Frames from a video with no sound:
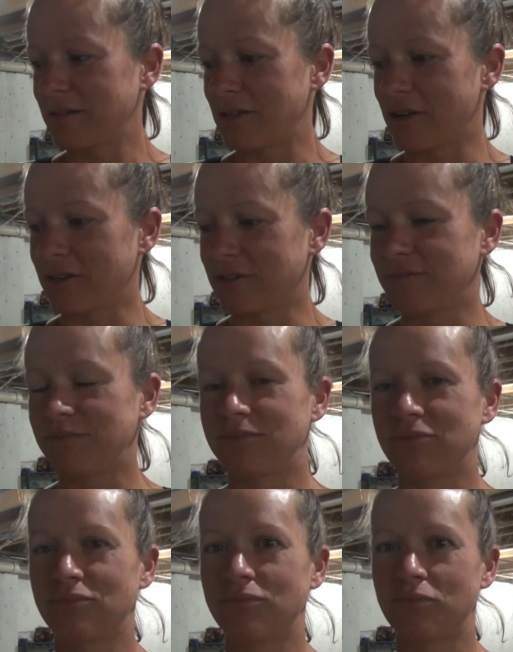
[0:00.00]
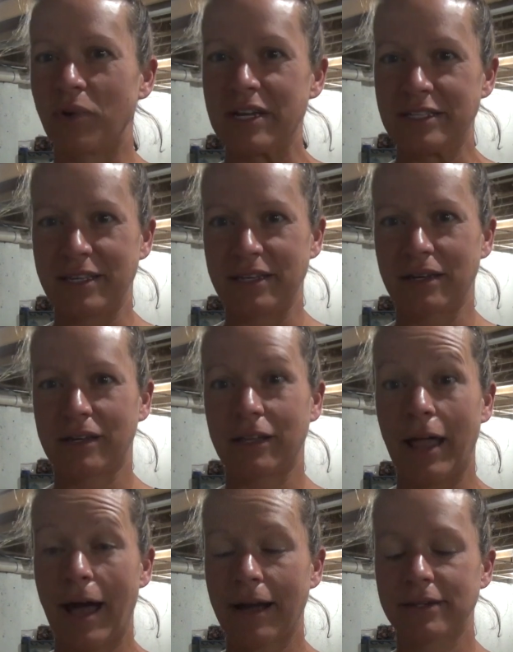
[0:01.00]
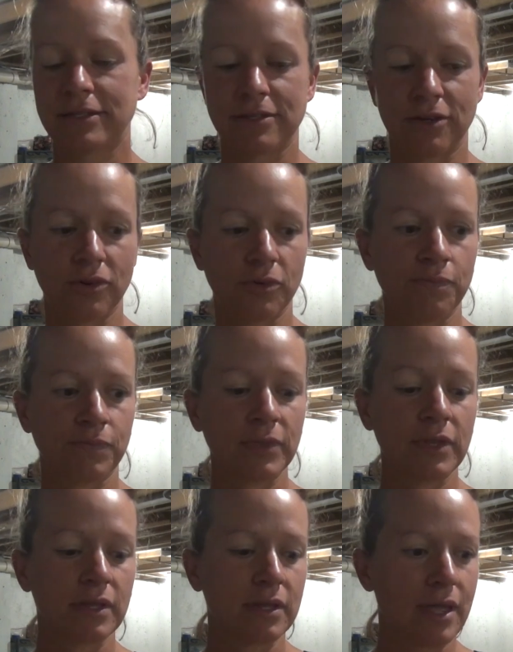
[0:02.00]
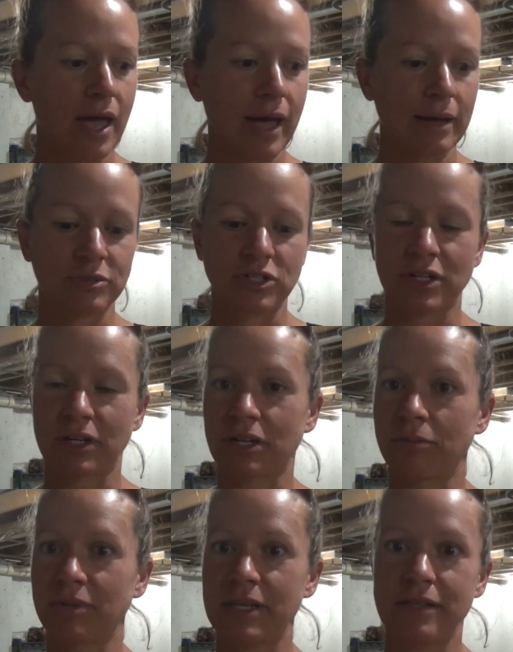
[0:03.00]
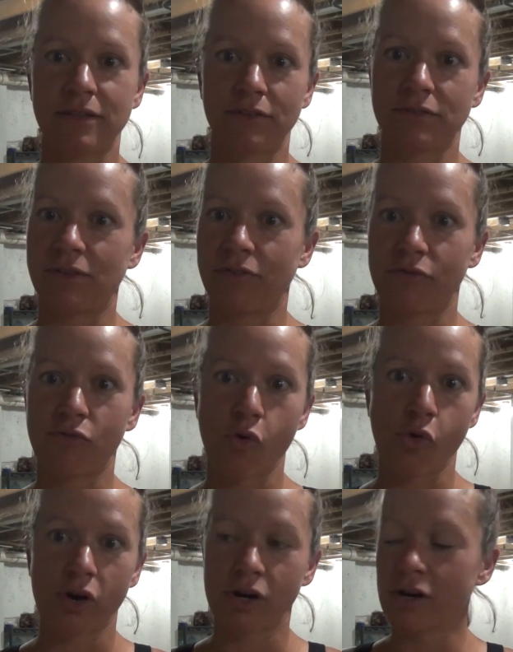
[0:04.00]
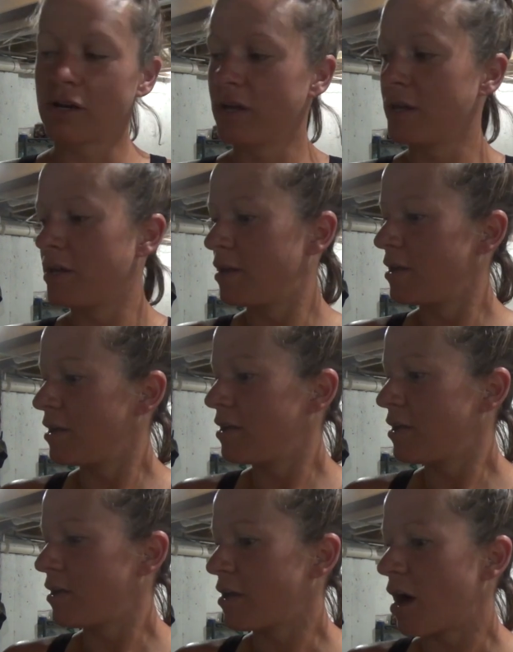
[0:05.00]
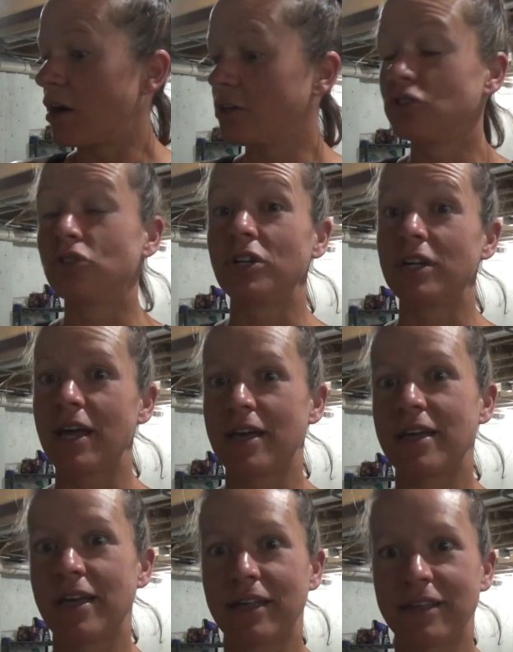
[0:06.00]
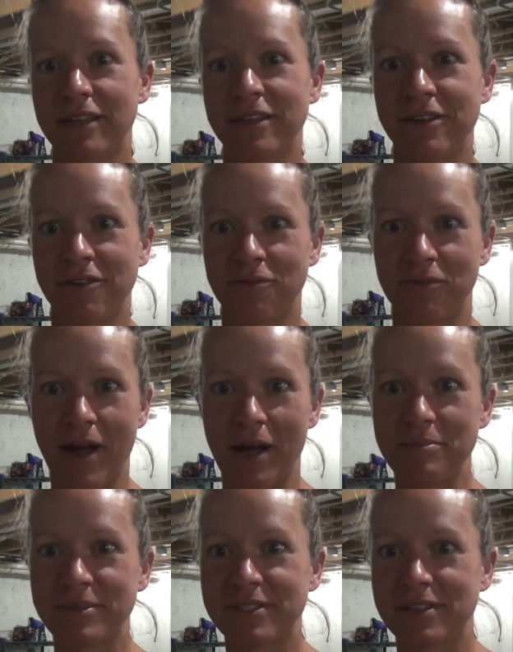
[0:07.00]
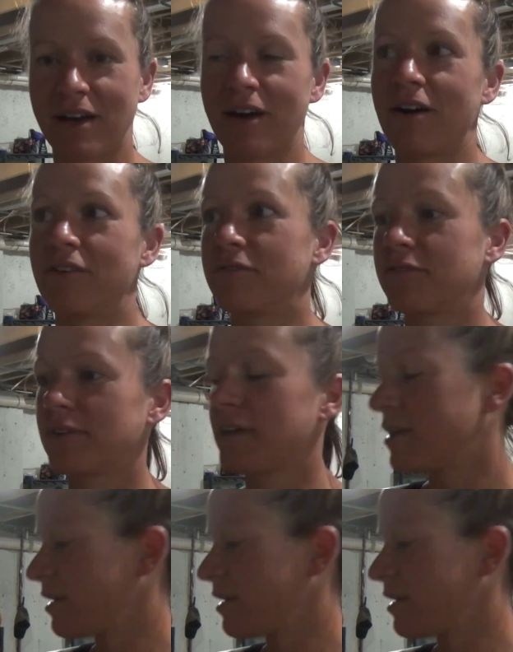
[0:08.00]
you're racing a clock. So I'm just going to complete the 400 reps of